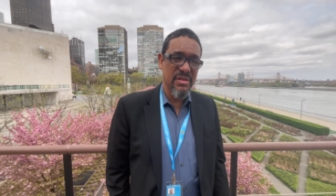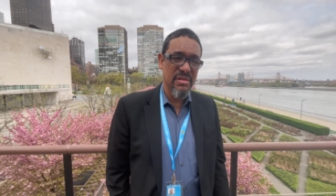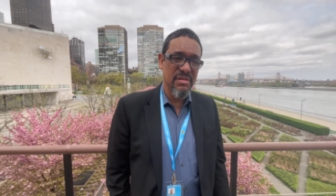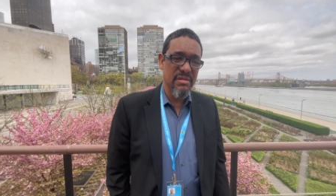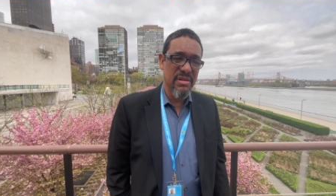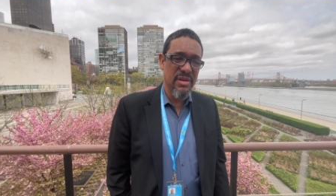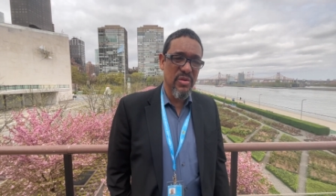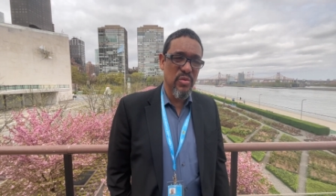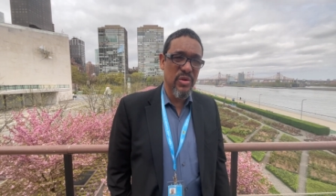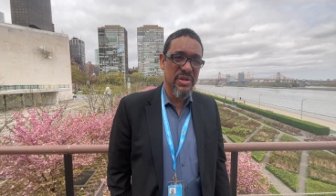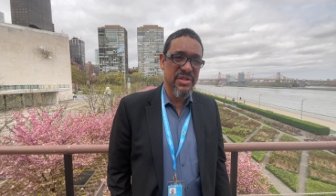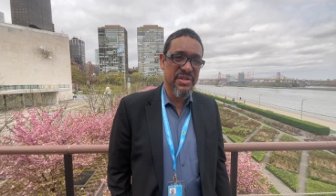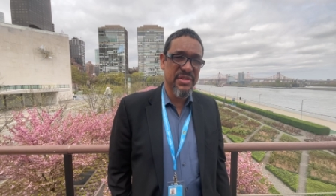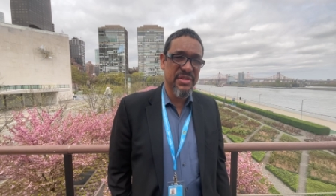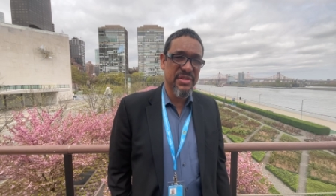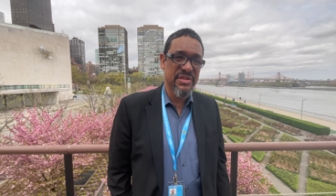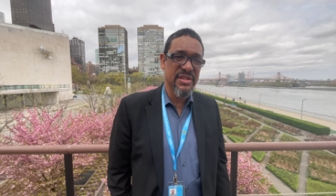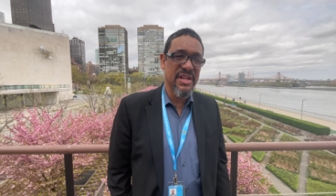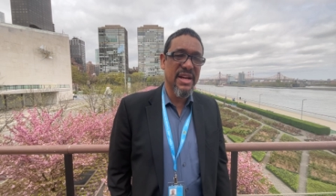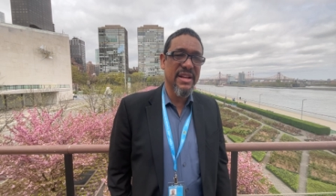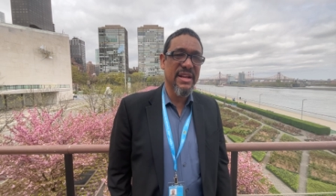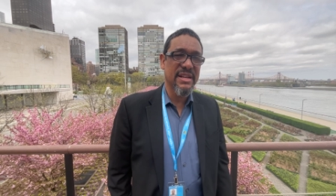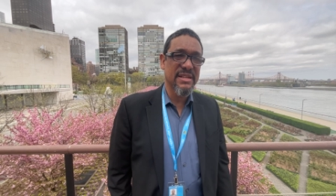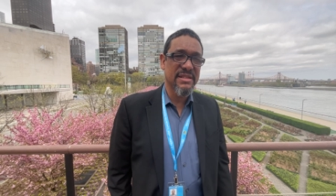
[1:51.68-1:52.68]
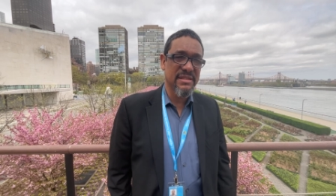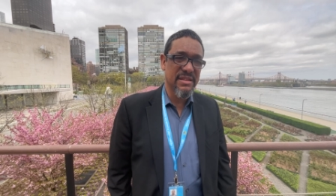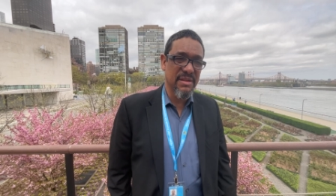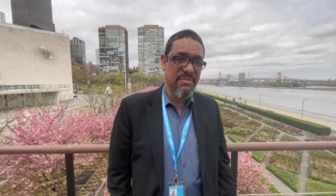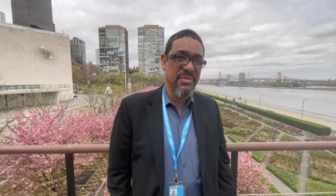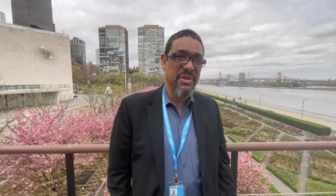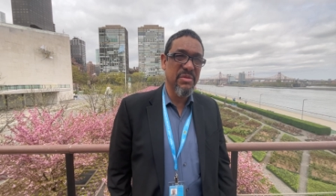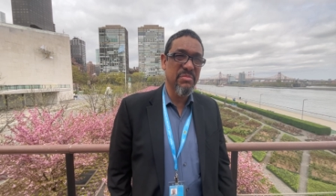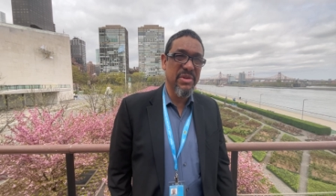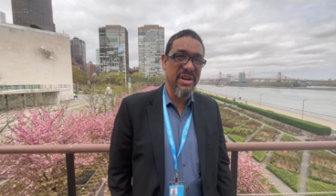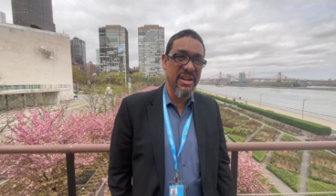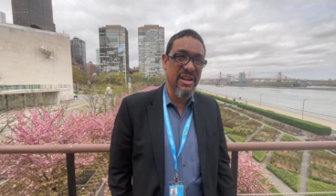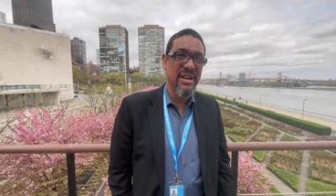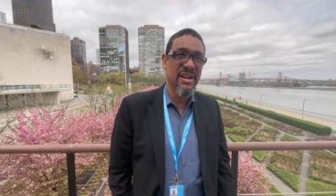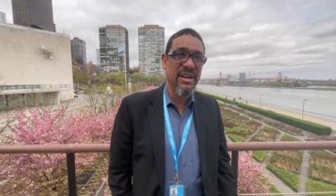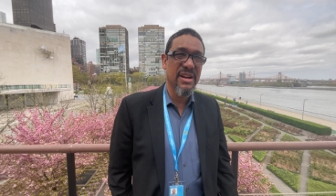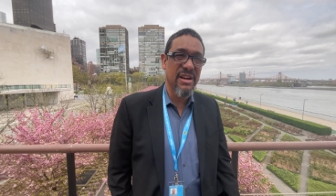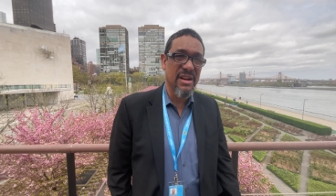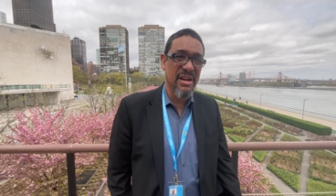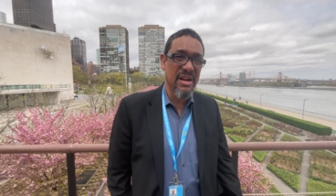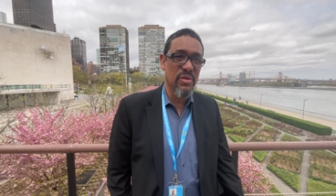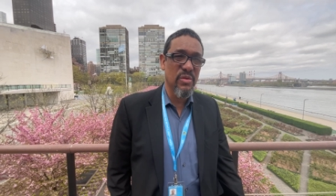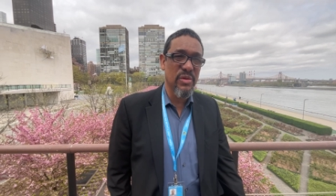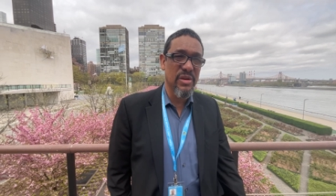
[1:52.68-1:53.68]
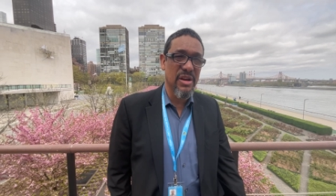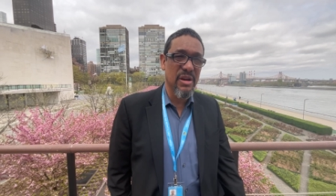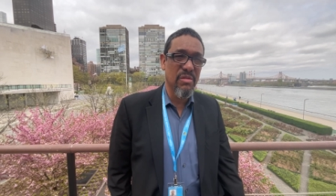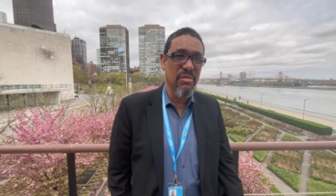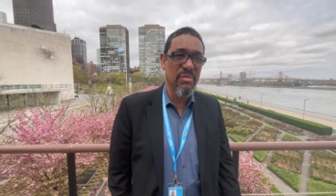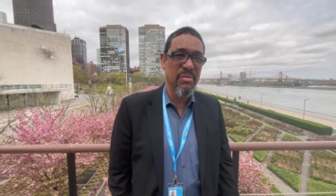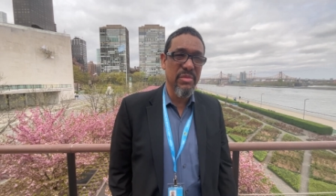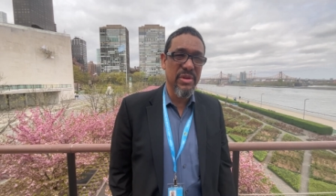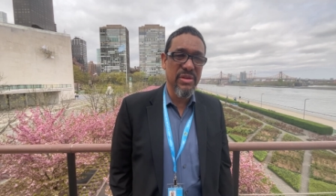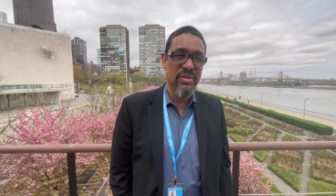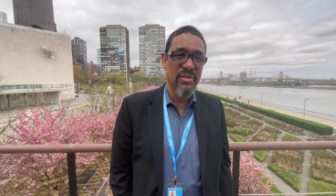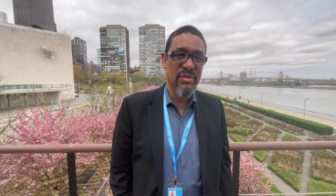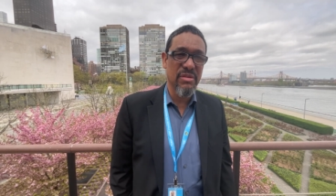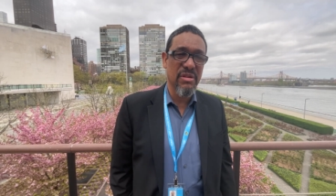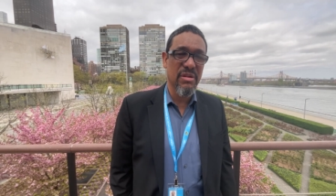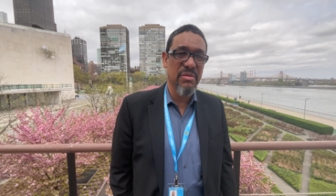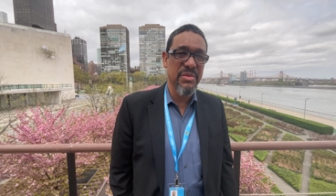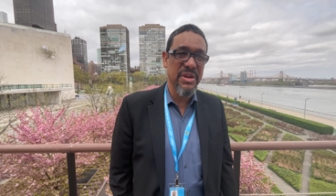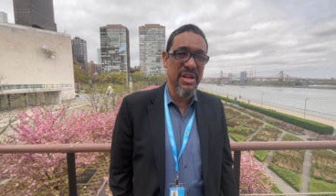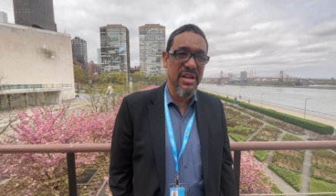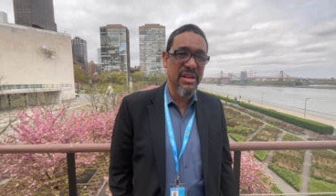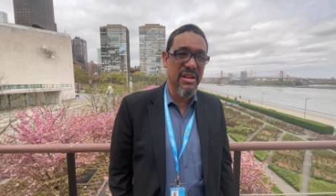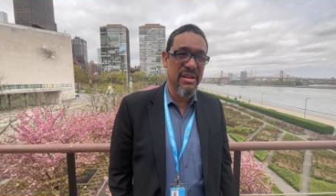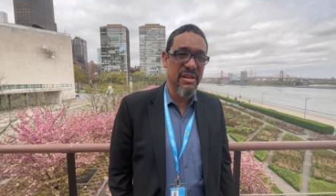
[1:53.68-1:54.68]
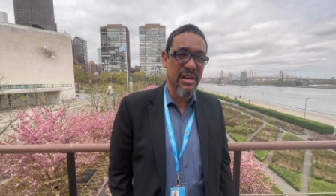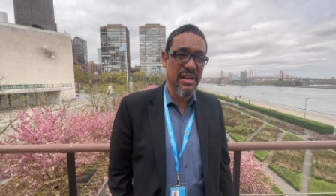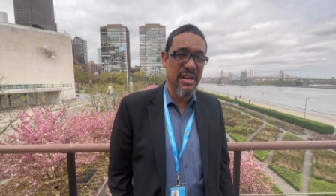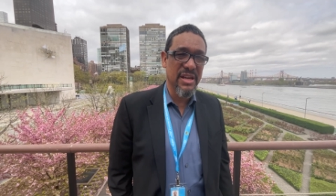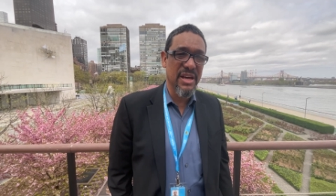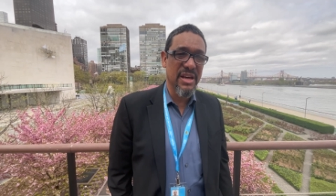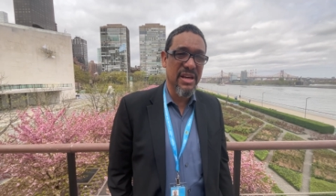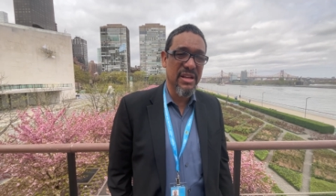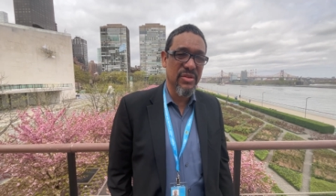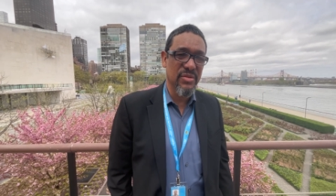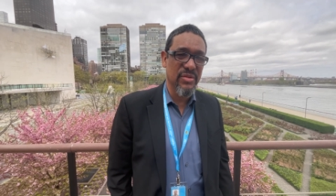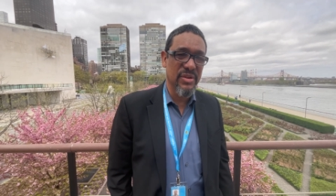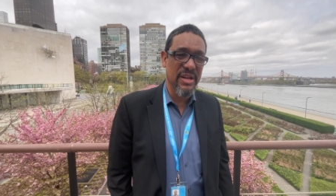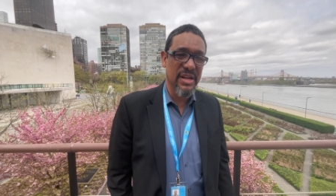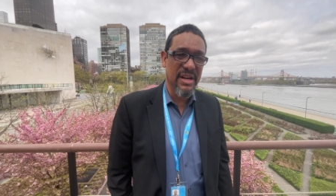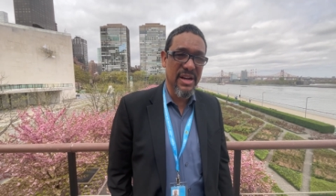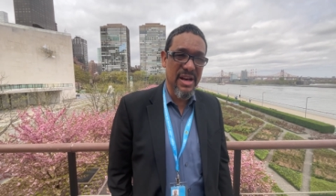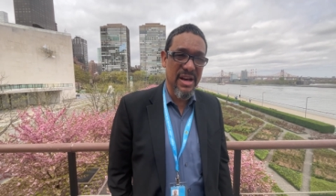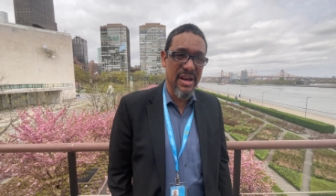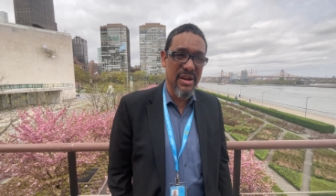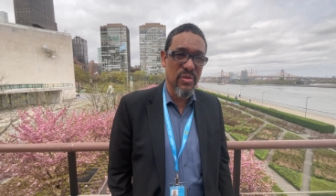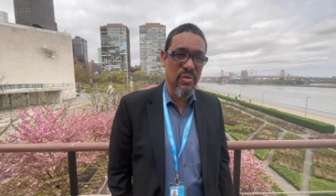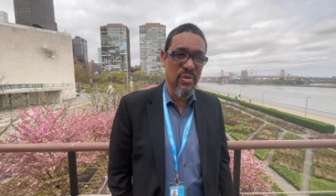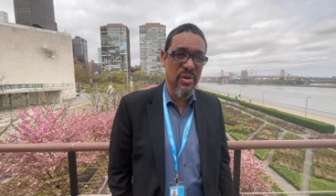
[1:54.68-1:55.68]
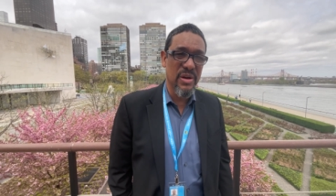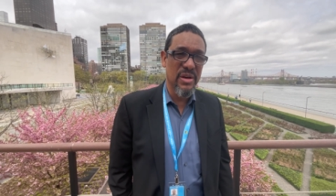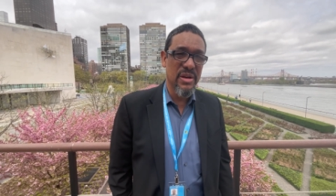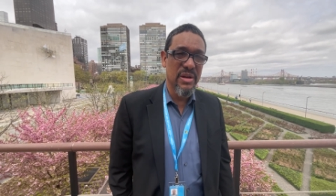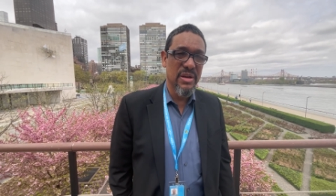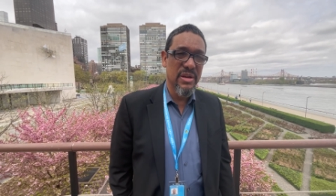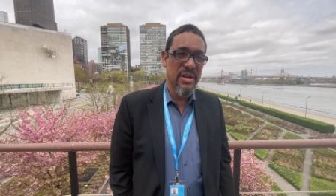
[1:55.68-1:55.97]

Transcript: he was not accepted by the Nicaraguan government to come in again to Nicaragua.